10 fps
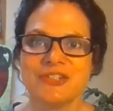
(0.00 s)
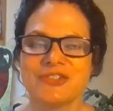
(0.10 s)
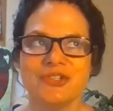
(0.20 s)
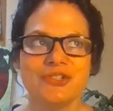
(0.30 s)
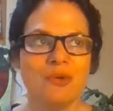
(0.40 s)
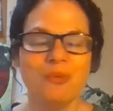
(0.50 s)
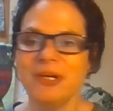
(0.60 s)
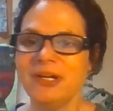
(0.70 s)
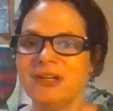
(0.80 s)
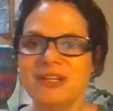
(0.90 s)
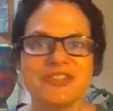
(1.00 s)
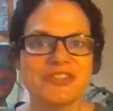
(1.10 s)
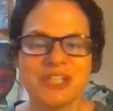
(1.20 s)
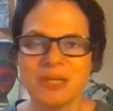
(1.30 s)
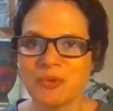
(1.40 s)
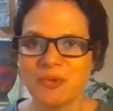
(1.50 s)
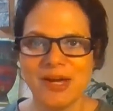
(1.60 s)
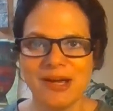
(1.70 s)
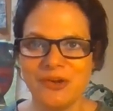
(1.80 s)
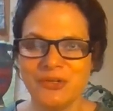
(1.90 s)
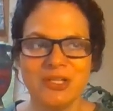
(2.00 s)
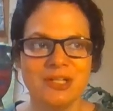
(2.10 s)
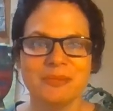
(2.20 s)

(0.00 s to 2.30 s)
So you don't want to skip around,